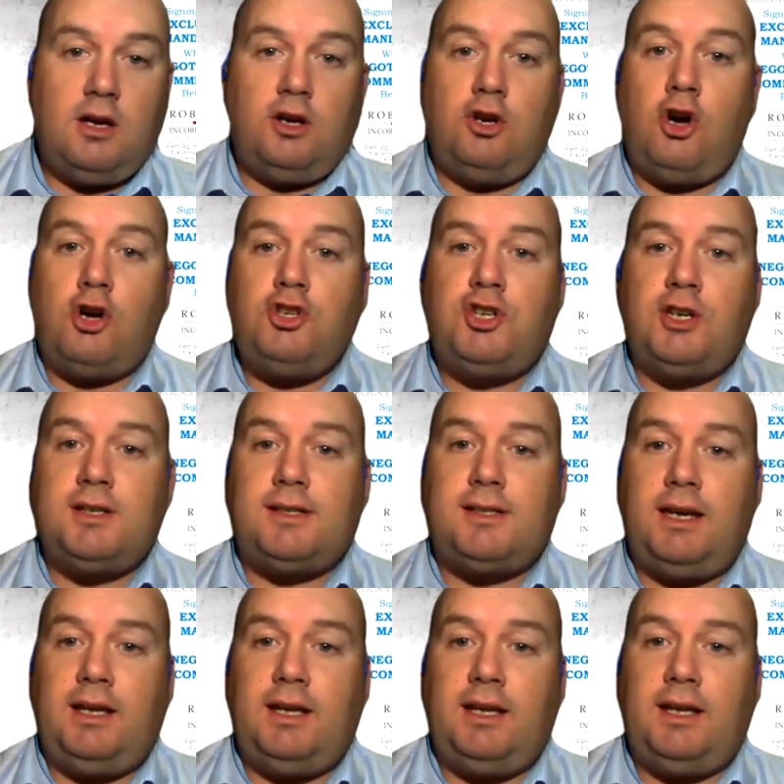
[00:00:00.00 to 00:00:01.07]
not just
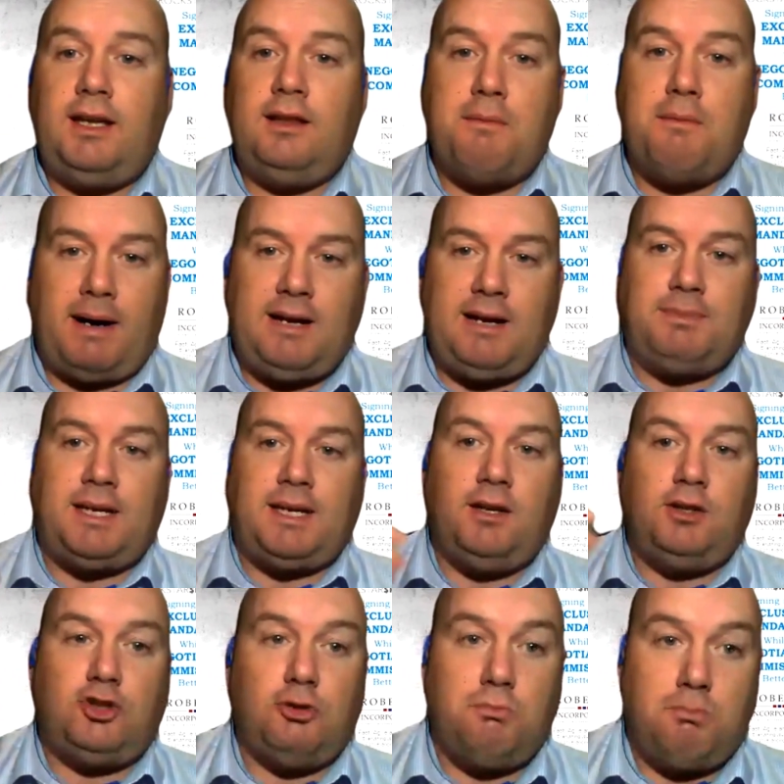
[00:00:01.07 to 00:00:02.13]
in the money I'm
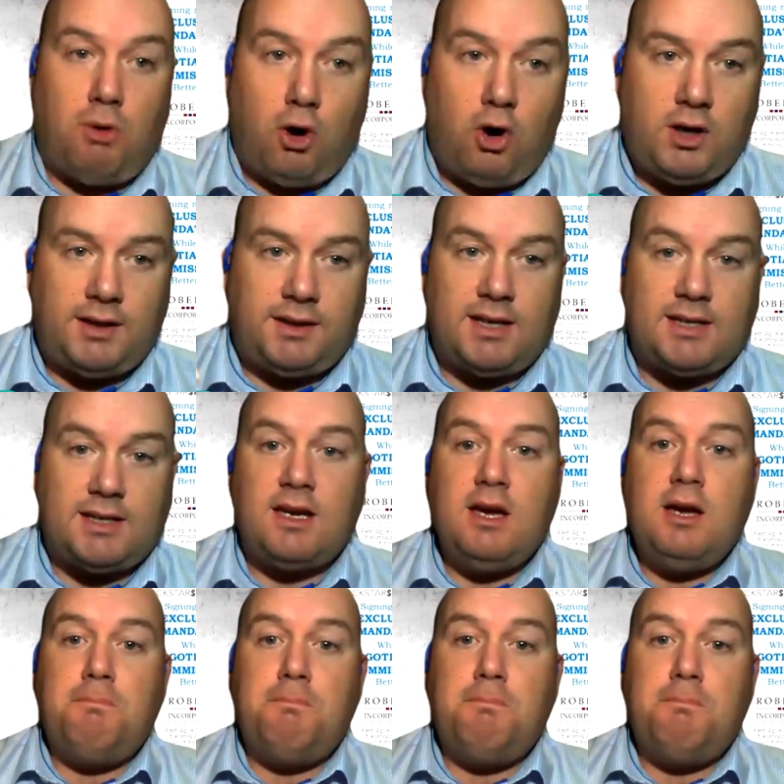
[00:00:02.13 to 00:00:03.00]
taking to market this,